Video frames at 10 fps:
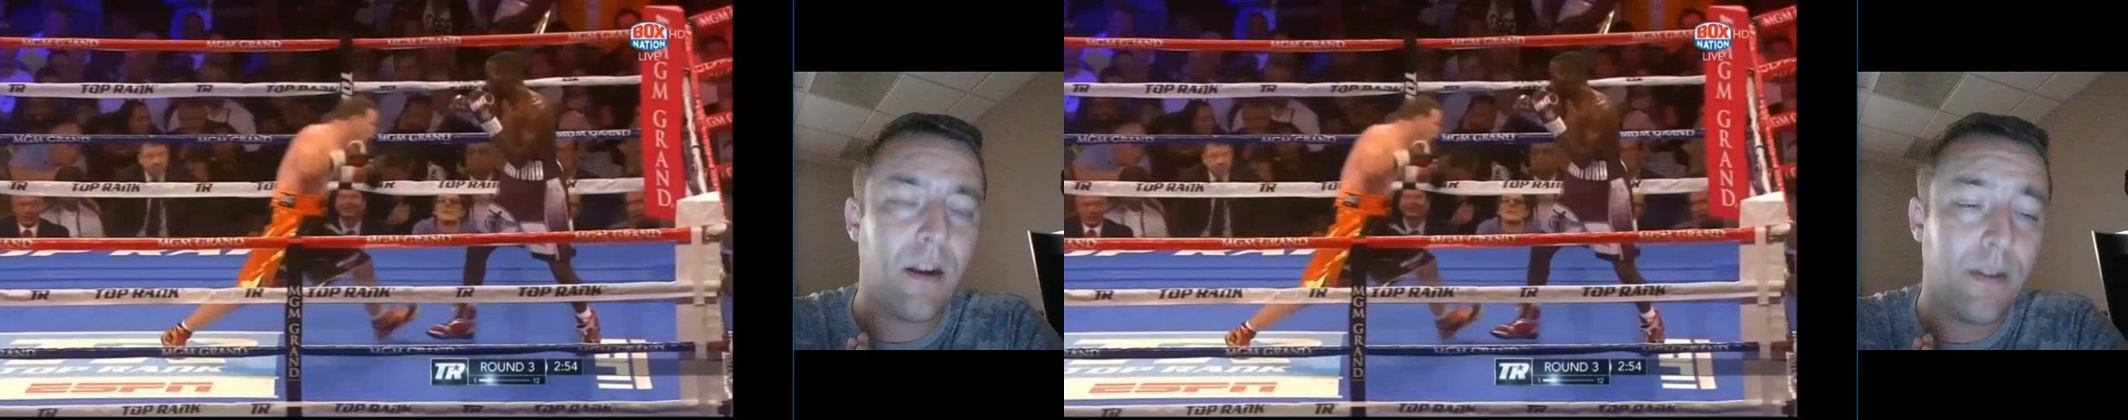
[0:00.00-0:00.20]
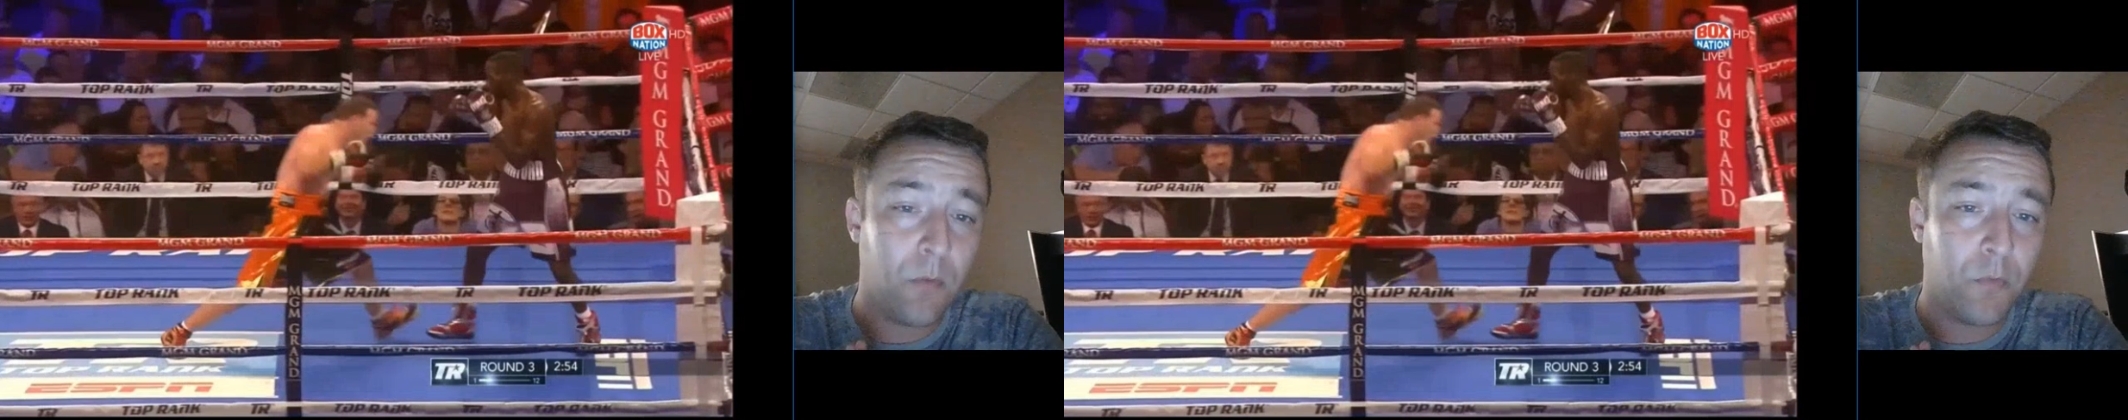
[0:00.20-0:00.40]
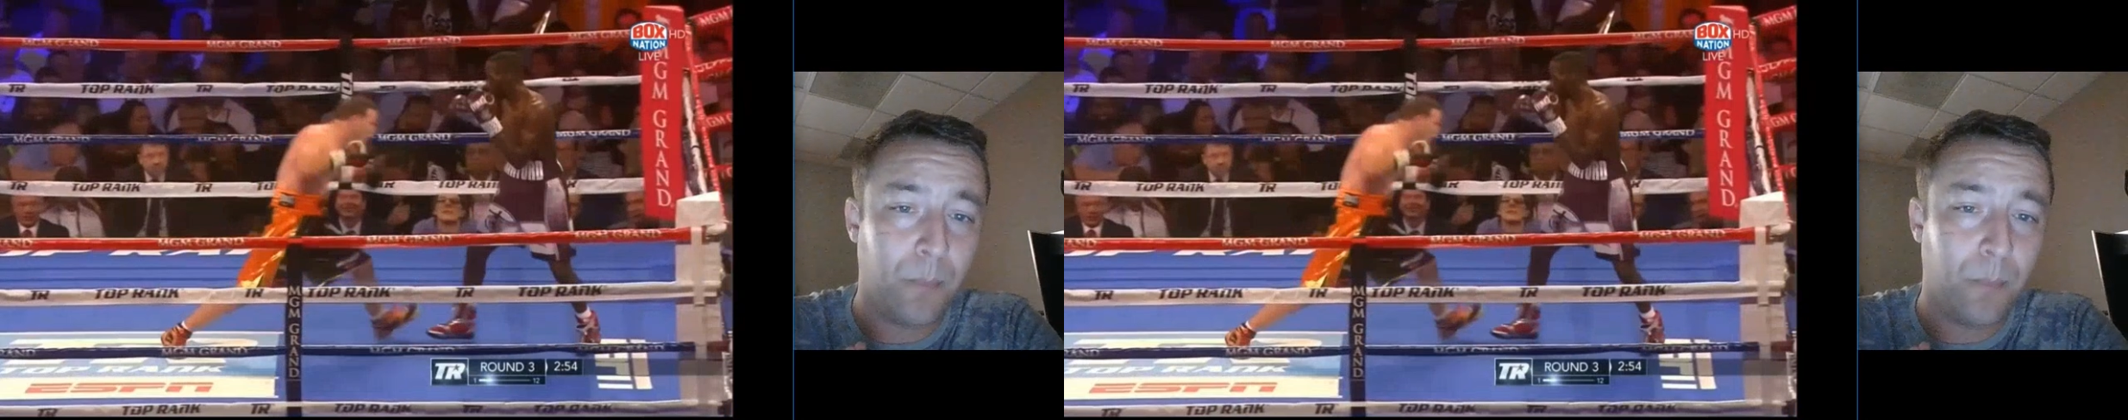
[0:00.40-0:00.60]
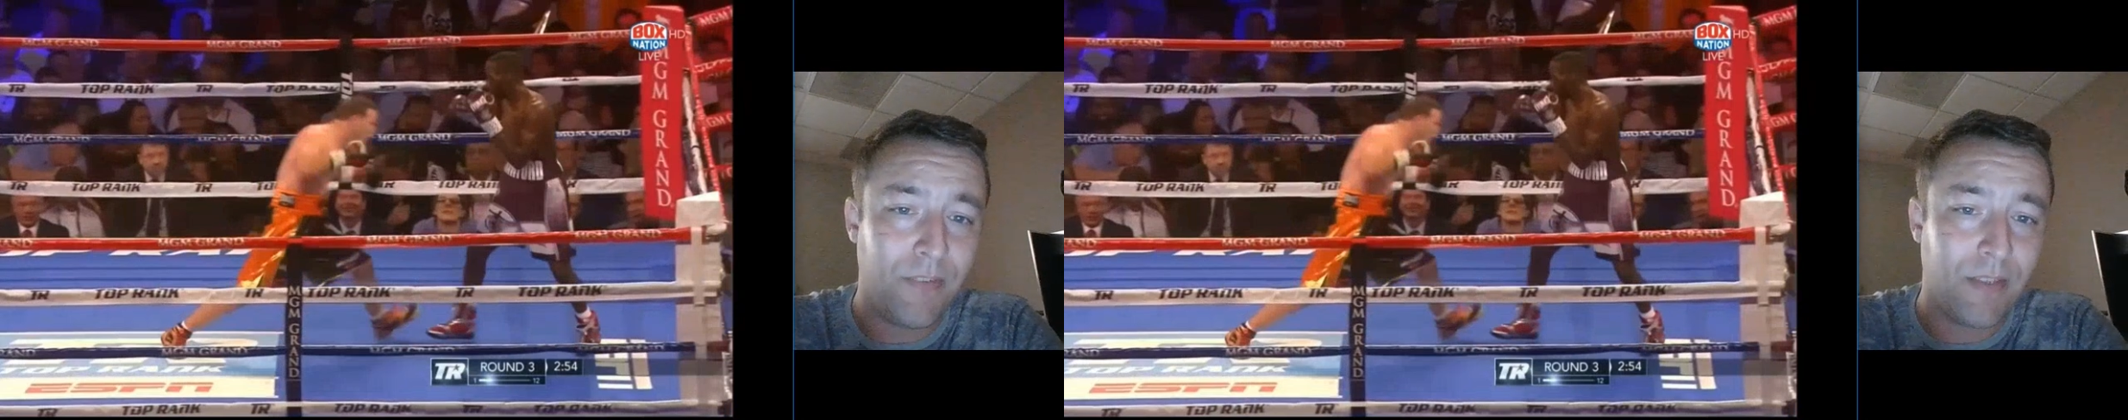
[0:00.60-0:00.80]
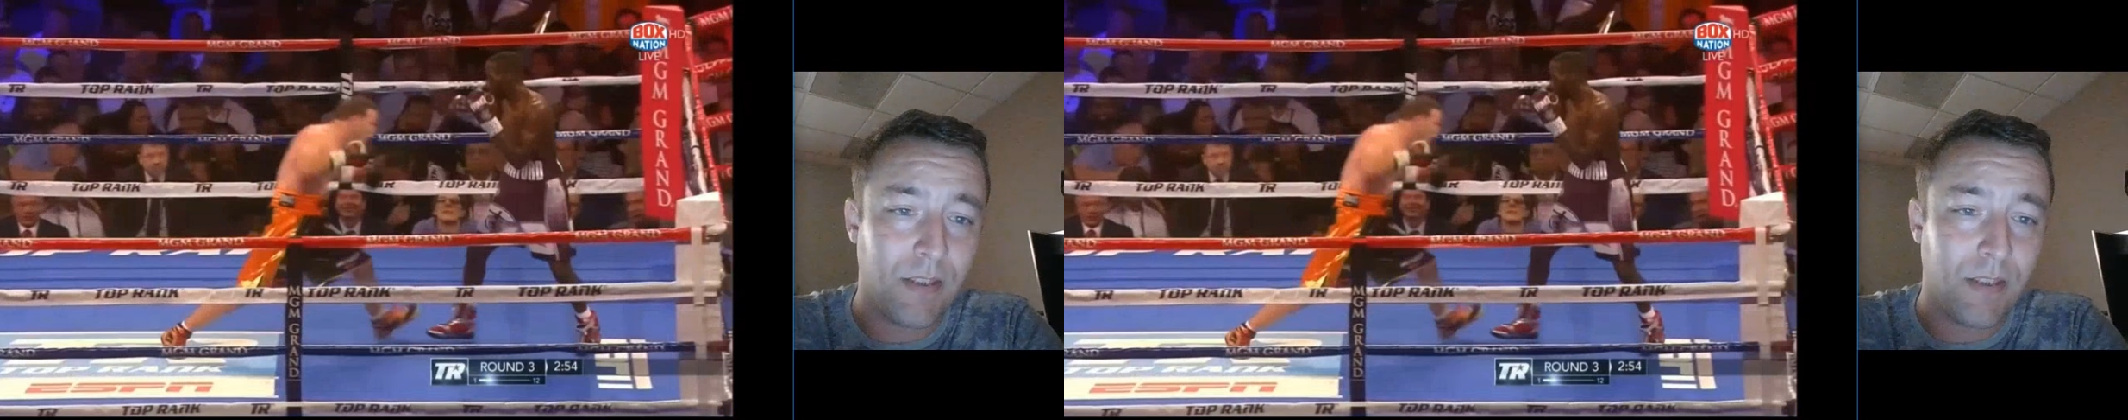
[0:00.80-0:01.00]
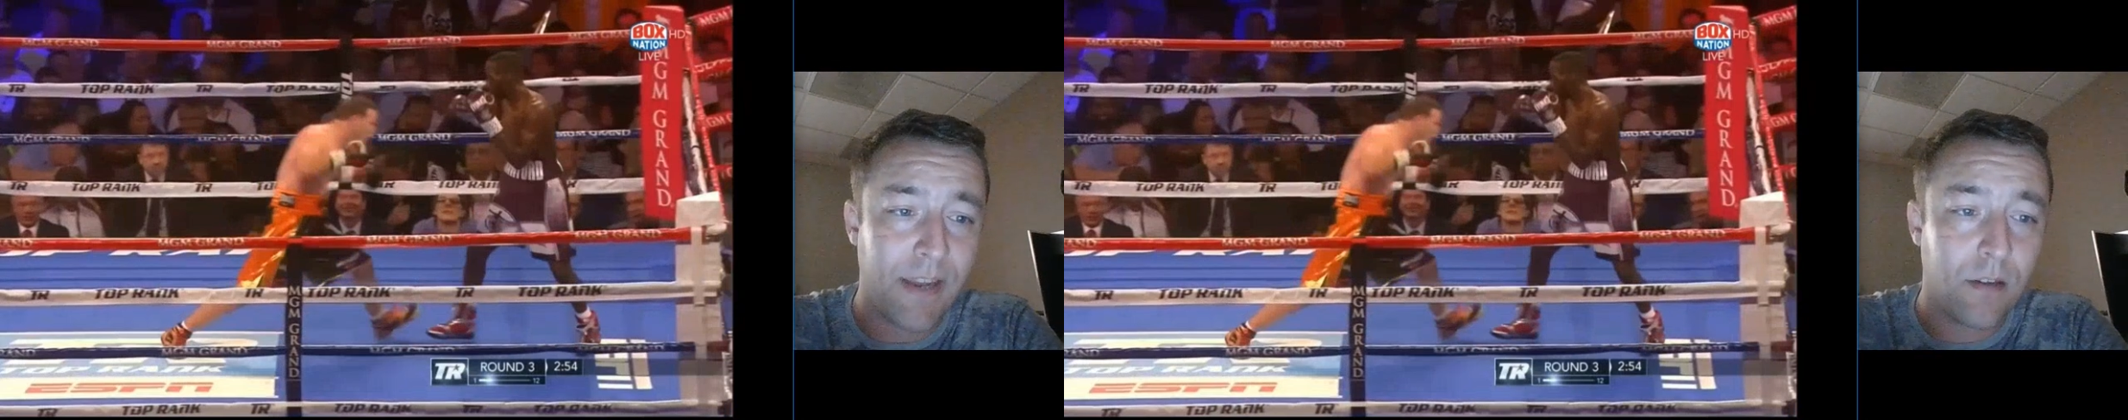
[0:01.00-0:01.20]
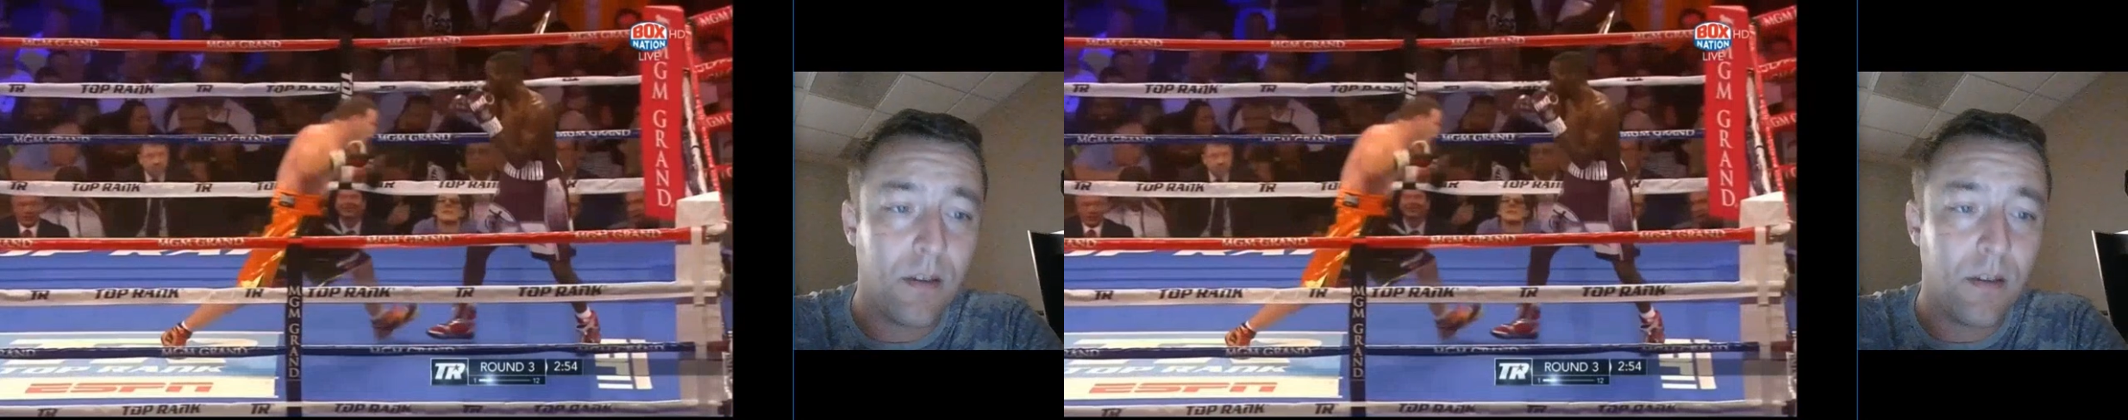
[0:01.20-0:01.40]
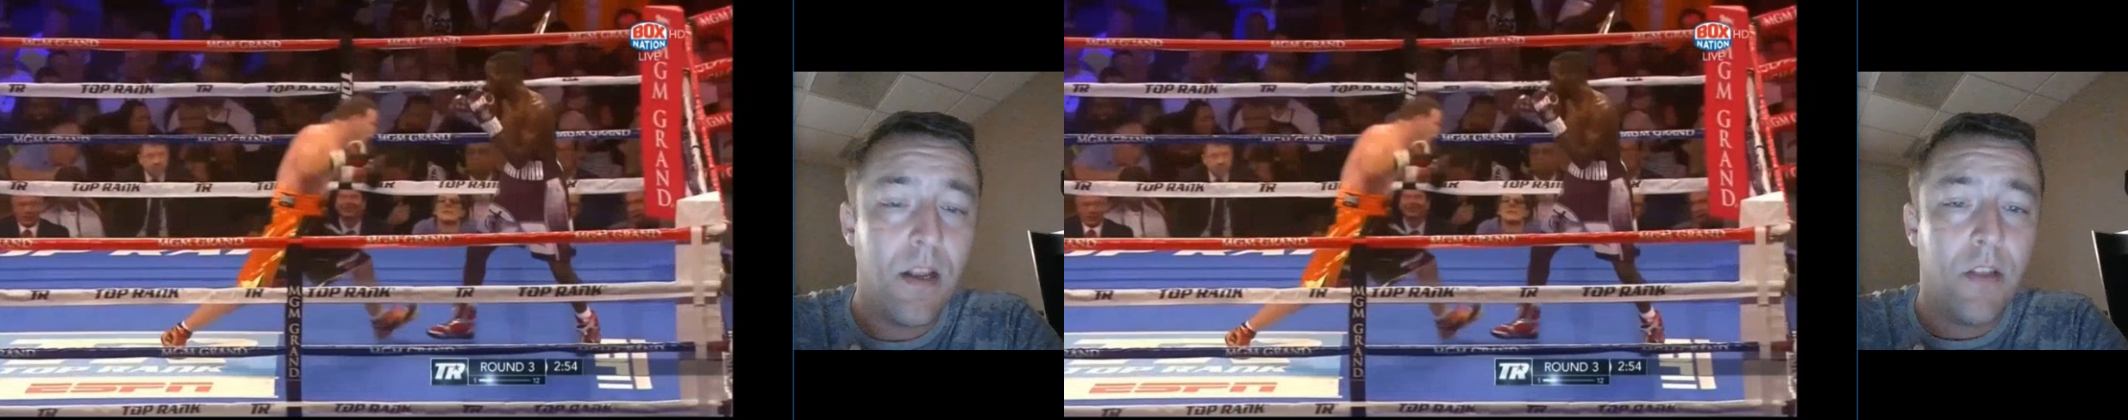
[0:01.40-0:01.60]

his most basic layer,